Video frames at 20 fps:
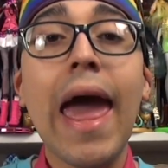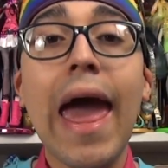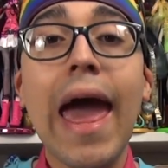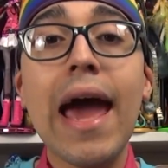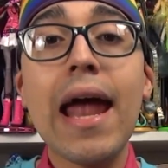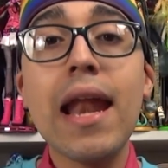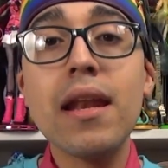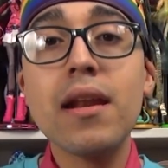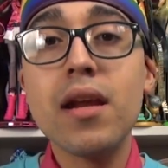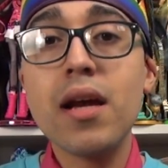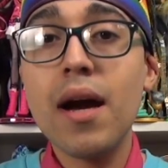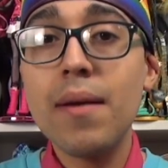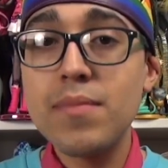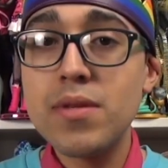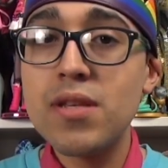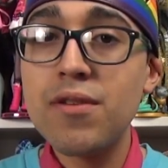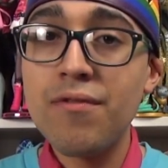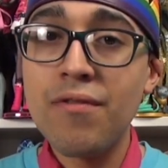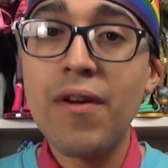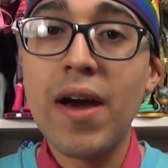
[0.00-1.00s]
And come
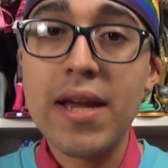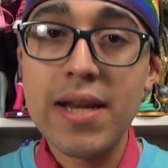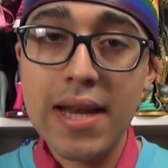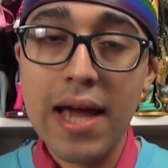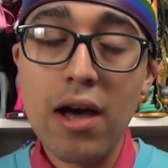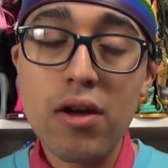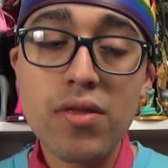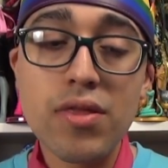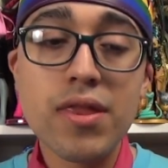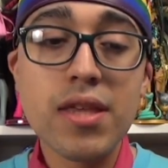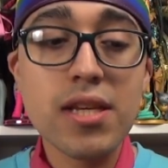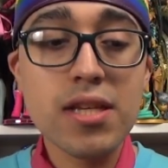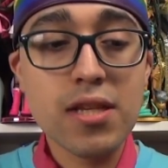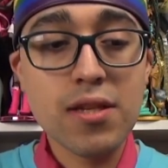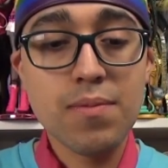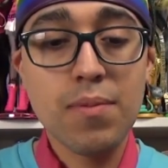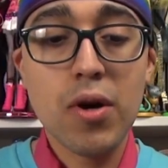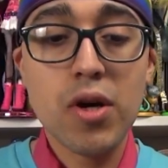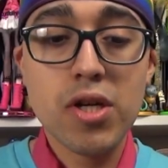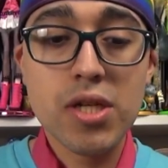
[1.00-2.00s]
to find out,
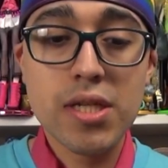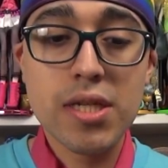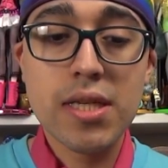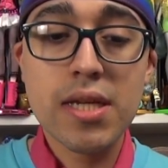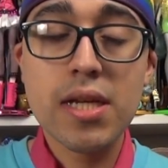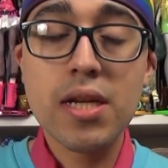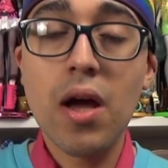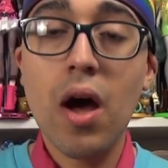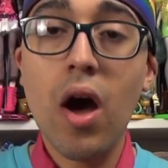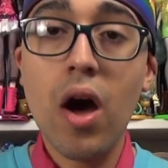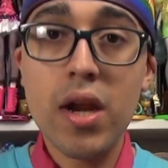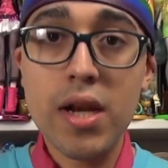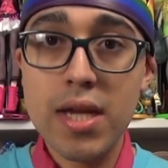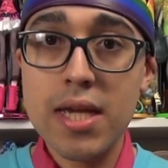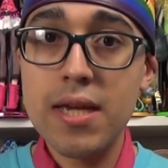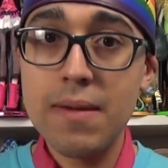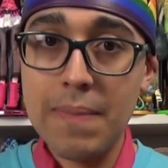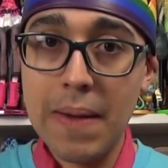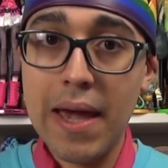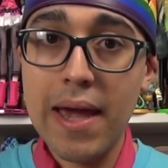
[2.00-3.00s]
this person on
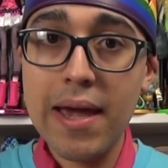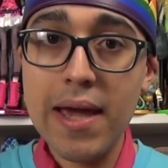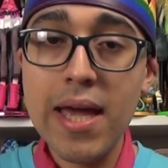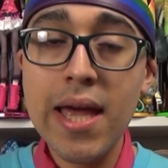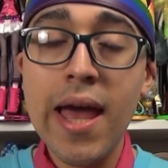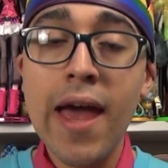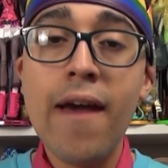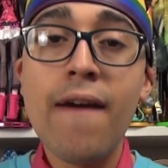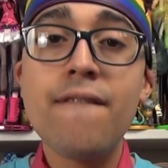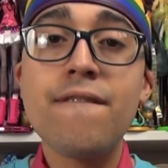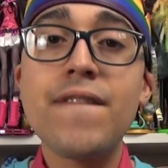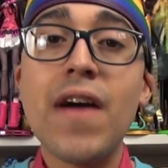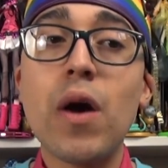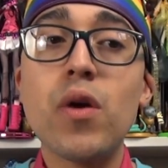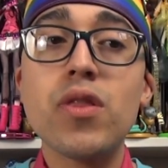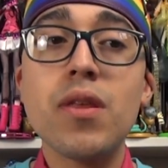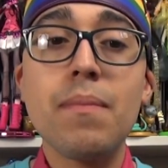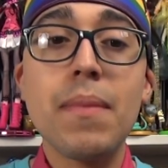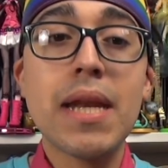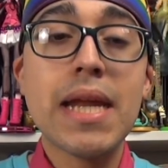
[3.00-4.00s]
eBay
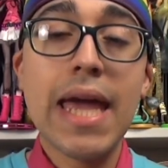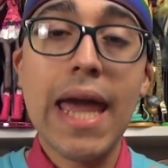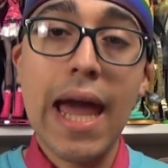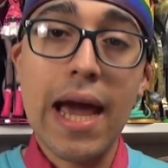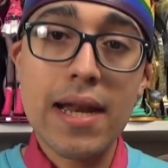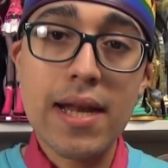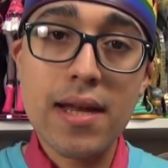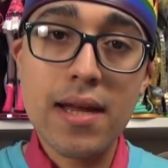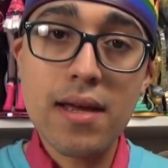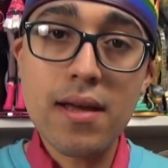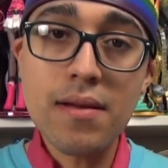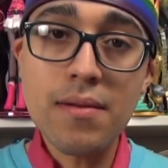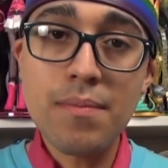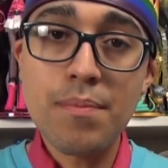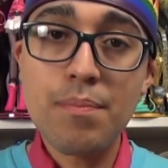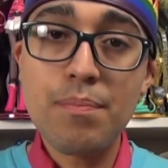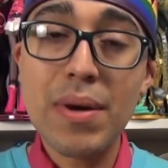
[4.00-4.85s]
found them in Canada,